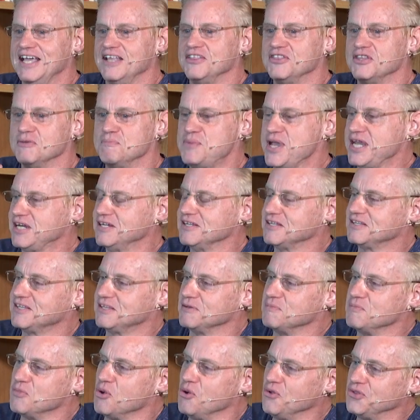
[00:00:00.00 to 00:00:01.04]
the better,
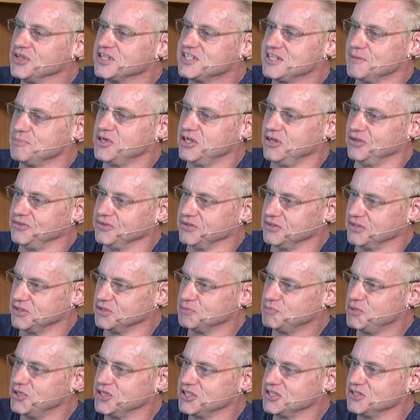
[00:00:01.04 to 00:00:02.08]
the more that somebody on the
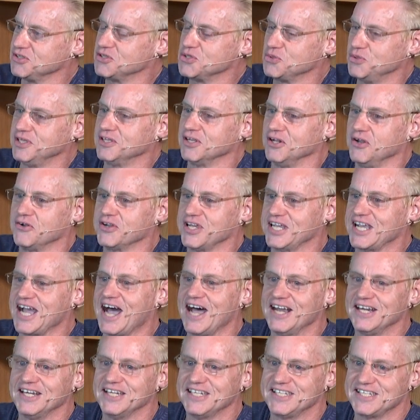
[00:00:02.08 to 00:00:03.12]
person doing the logging
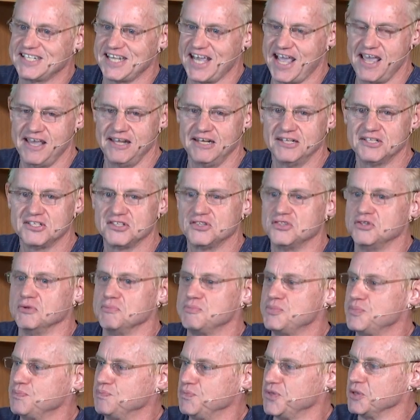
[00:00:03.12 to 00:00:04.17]
understands the,
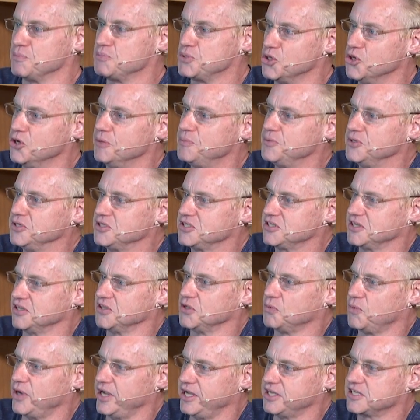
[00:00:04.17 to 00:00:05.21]
the purpose and the
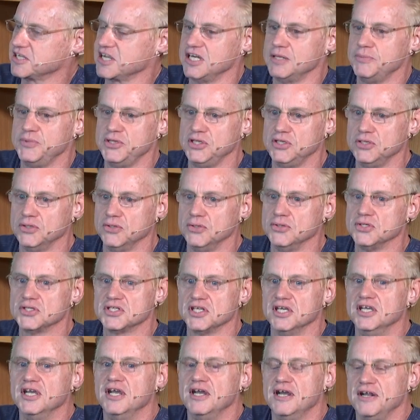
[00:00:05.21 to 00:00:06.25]
way it's going to be used,
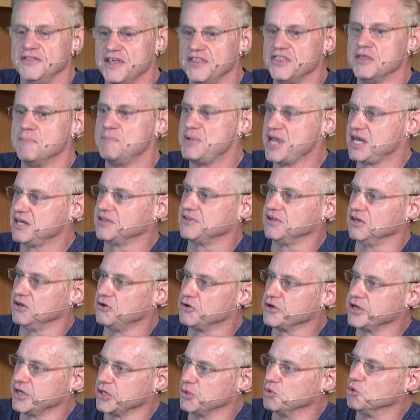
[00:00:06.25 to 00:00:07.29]
then the better the
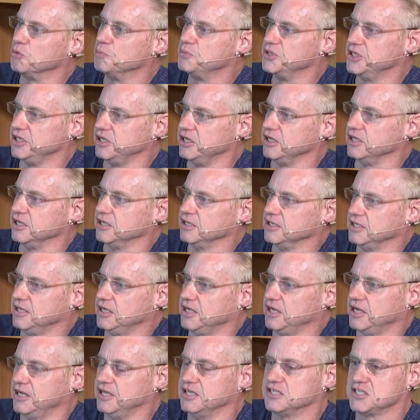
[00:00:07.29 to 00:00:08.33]
logging will be.
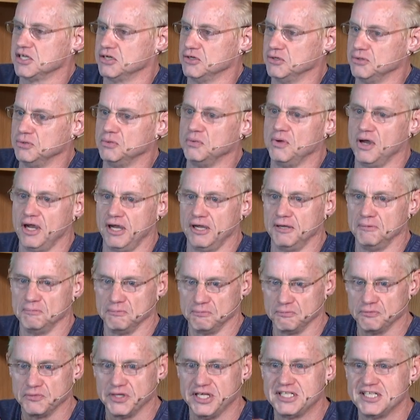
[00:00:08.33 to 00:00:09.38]
And so
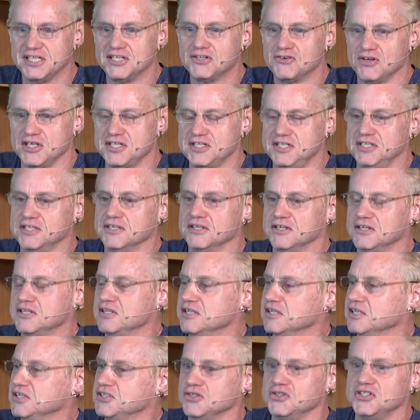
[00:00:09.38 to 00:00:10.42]
um, it's interesting that
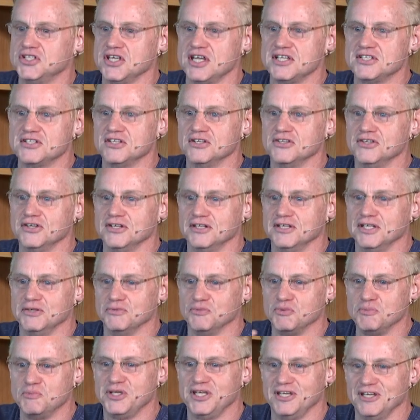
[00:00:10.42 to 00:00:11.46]
they suggested that it
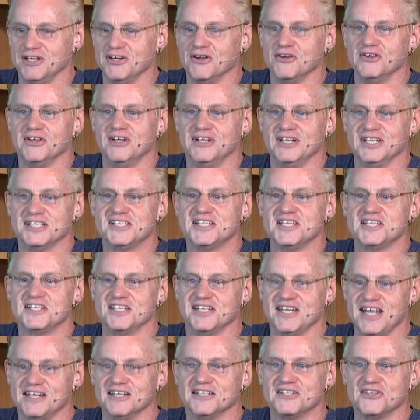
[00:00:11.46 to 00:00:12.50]
would be an, an
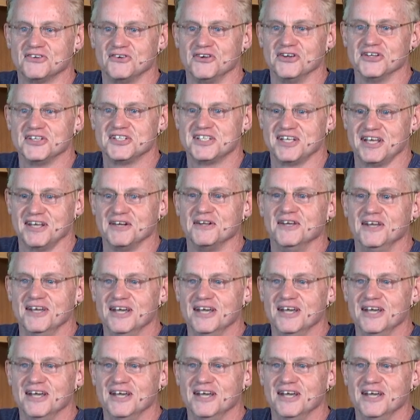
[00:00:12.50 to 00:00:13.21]
assistant editor on set,